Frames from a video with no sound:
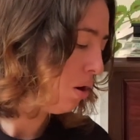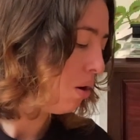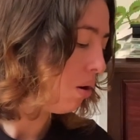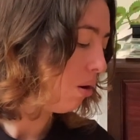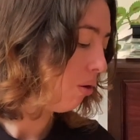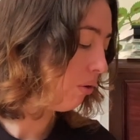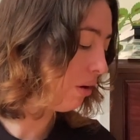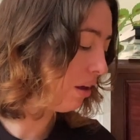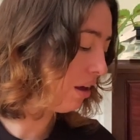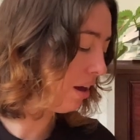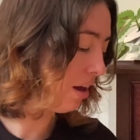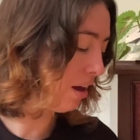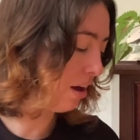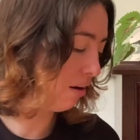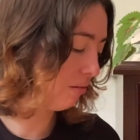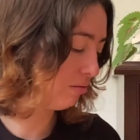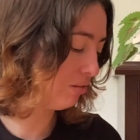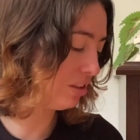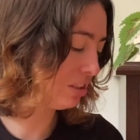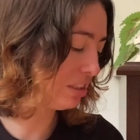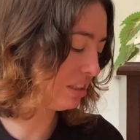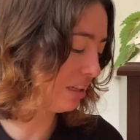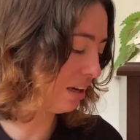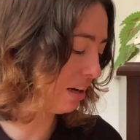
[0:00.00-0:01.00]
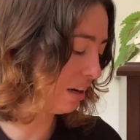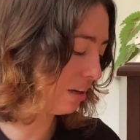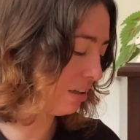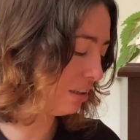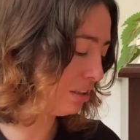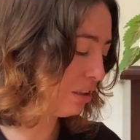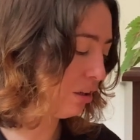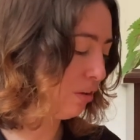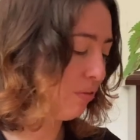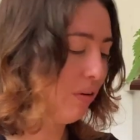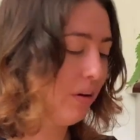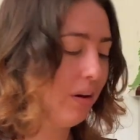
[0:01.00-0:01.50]
we have The Suckers
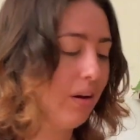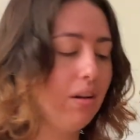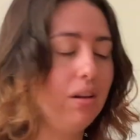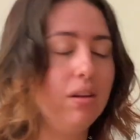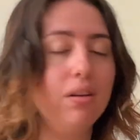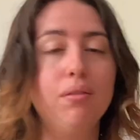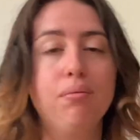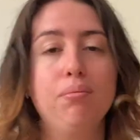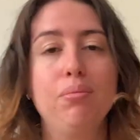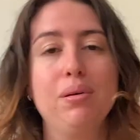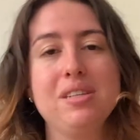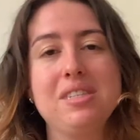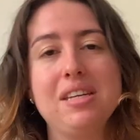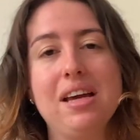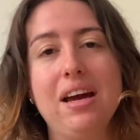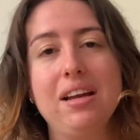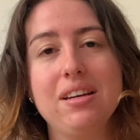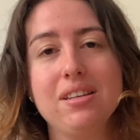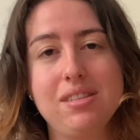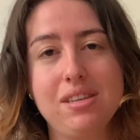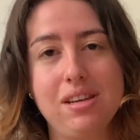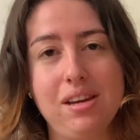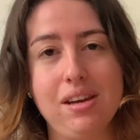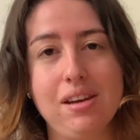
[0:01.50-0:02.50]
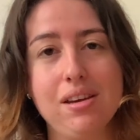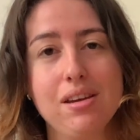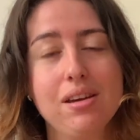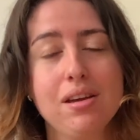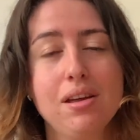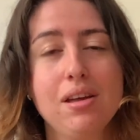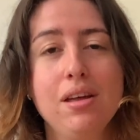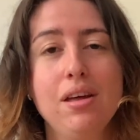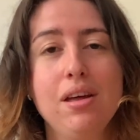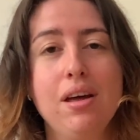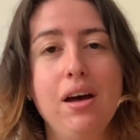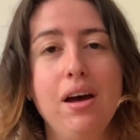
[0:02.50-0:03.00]
of Hell by Dante.
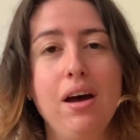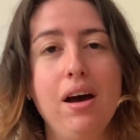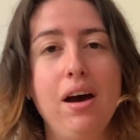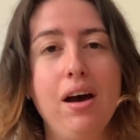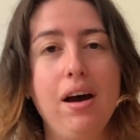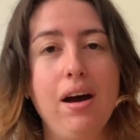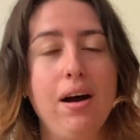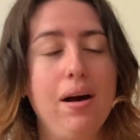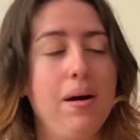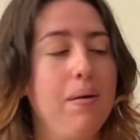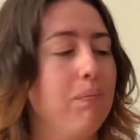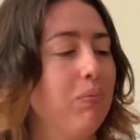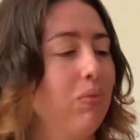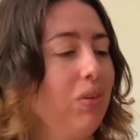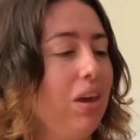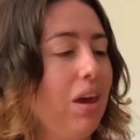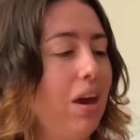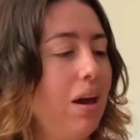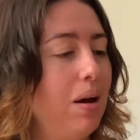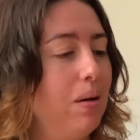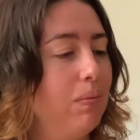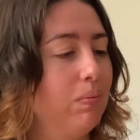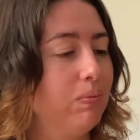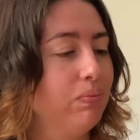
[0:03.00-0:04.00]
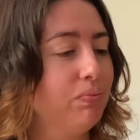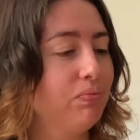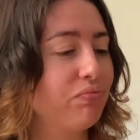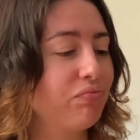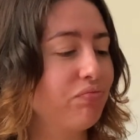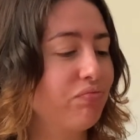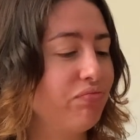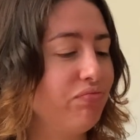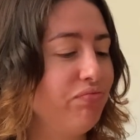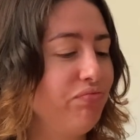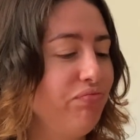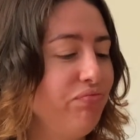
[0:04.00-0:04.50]
Yeah,
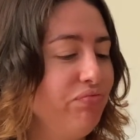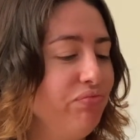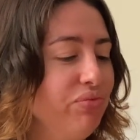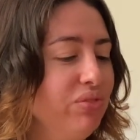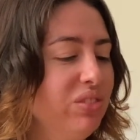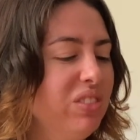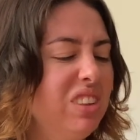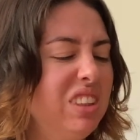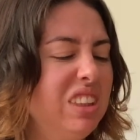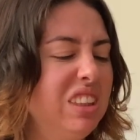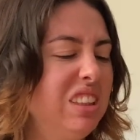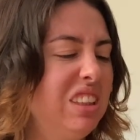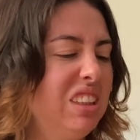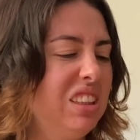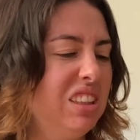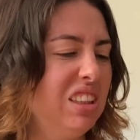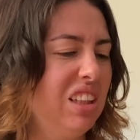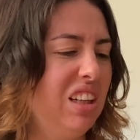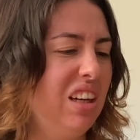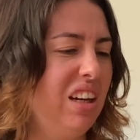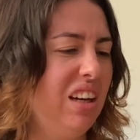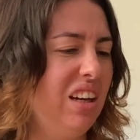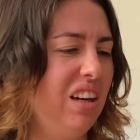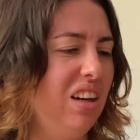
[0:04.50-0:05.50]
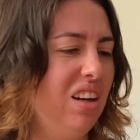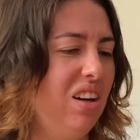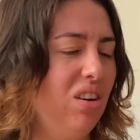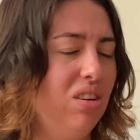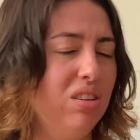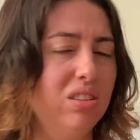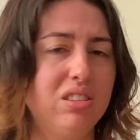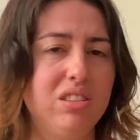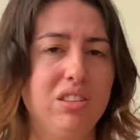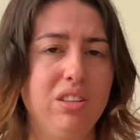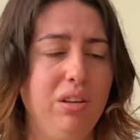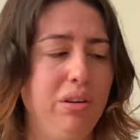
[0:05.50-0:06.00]
this is
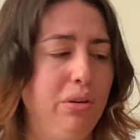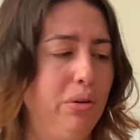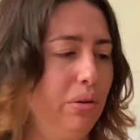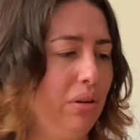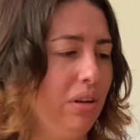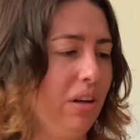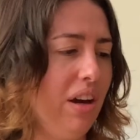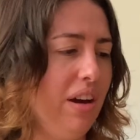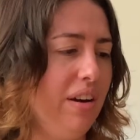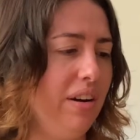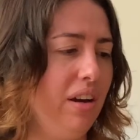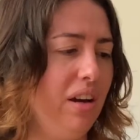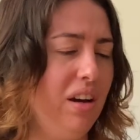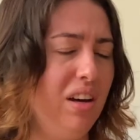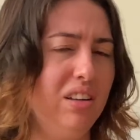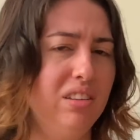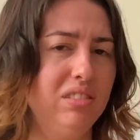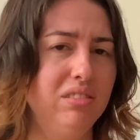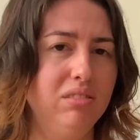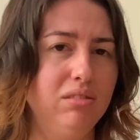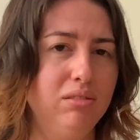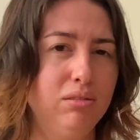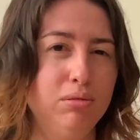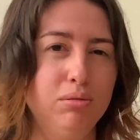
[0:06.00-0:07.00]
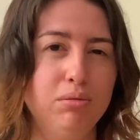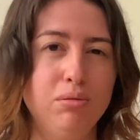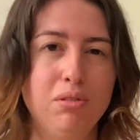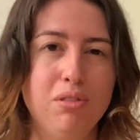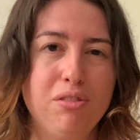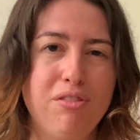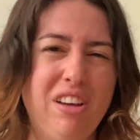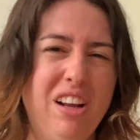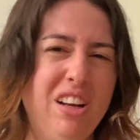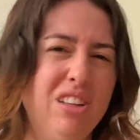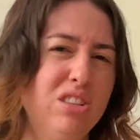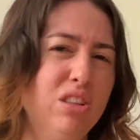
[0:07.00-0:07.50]
also kind of
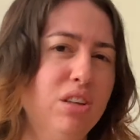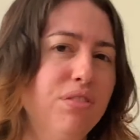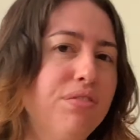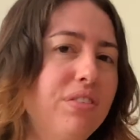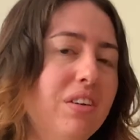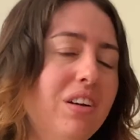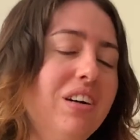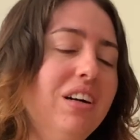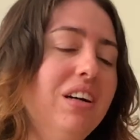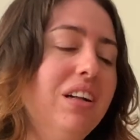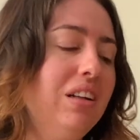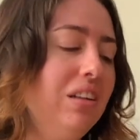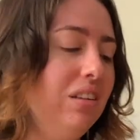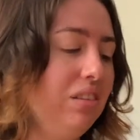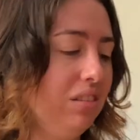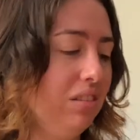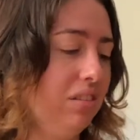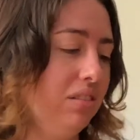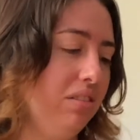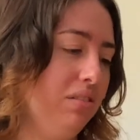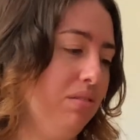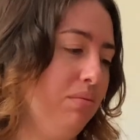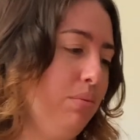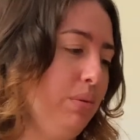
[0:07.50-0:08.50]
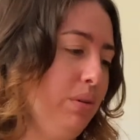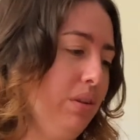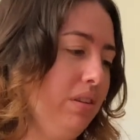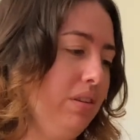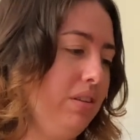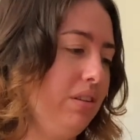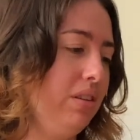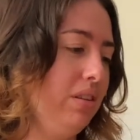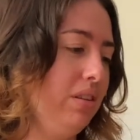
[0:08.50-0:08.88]
philosophical, but